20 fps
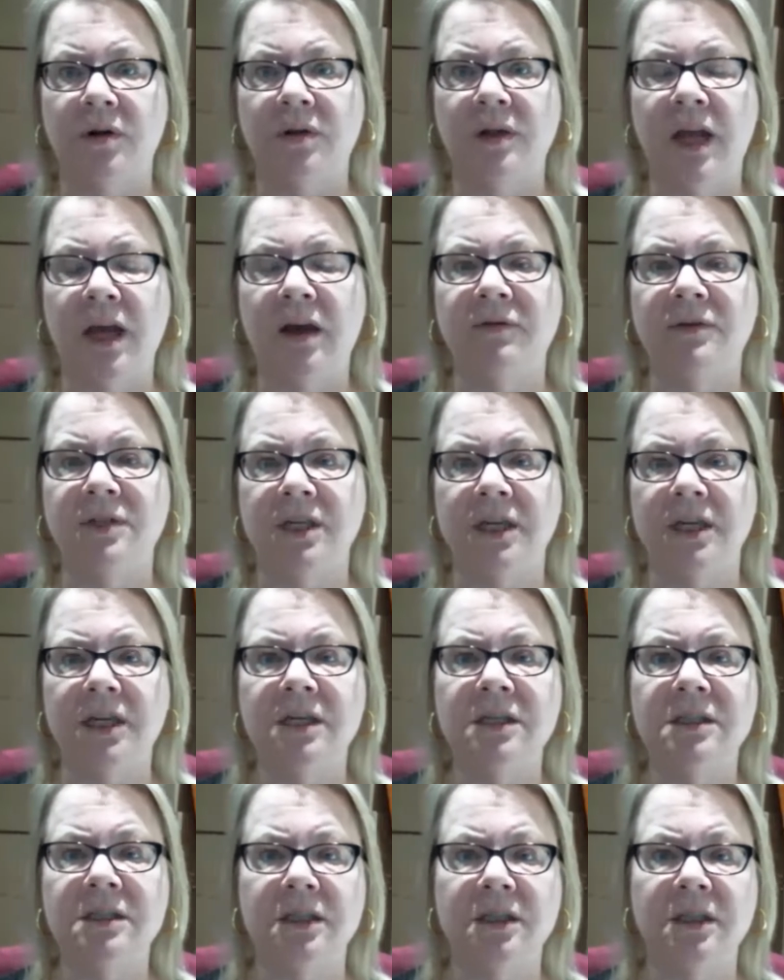the
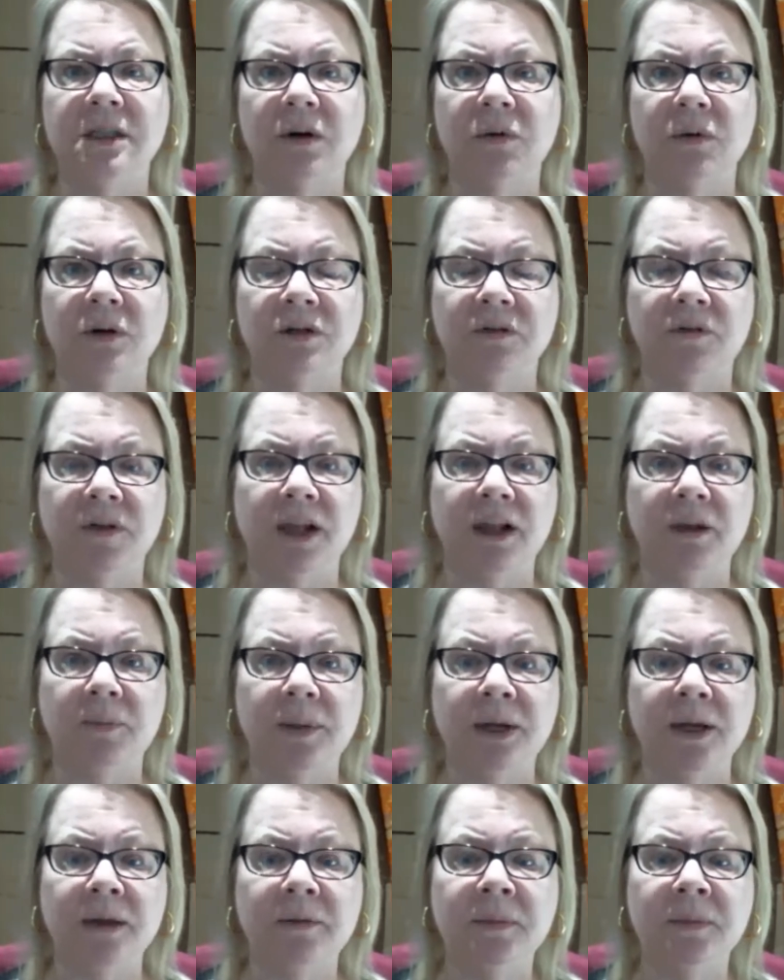FTEs that they were
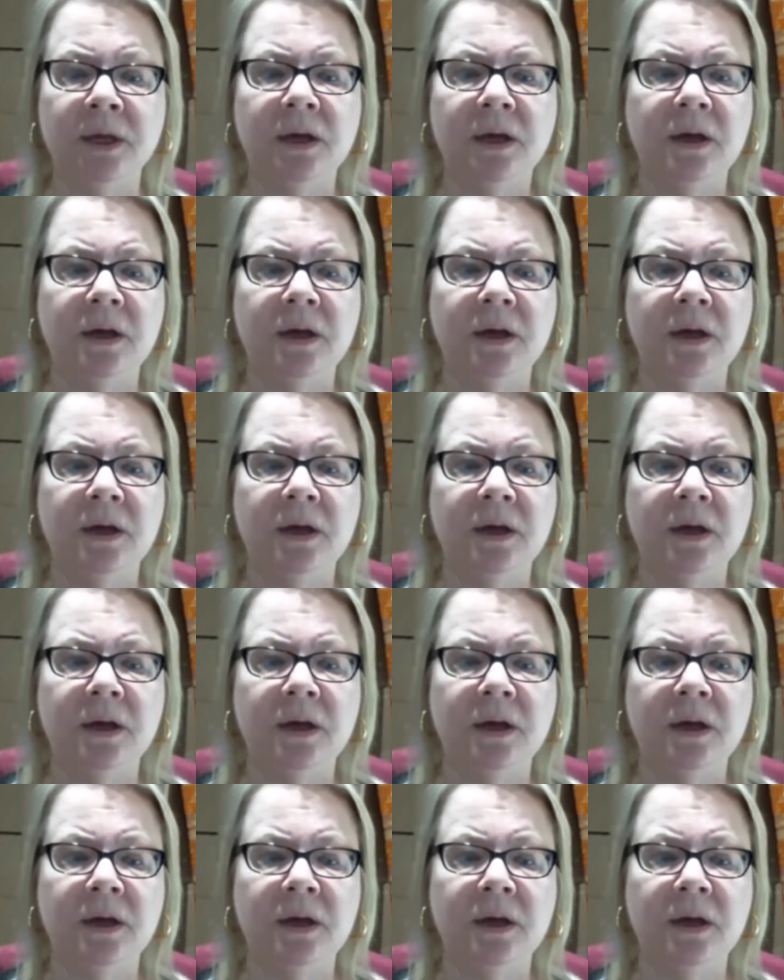developing,